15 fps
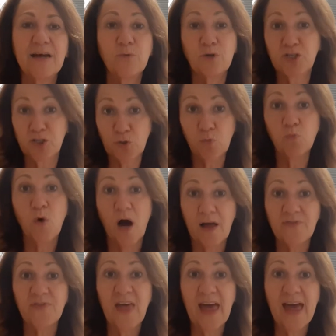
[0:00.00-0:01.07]
Would you
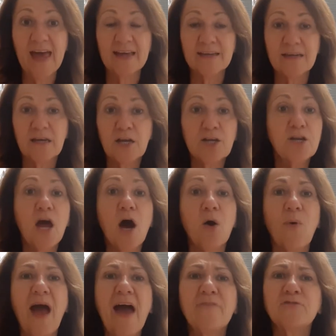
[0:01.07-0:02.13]
want that?
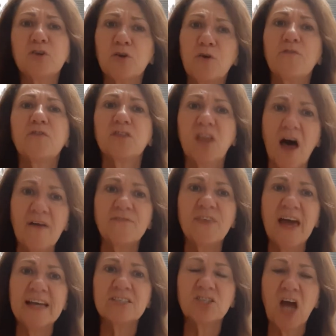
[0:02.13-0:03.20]
No, after you've loved
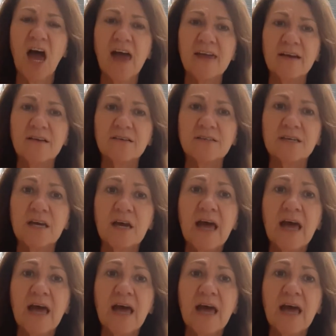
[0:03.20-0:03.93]
that child,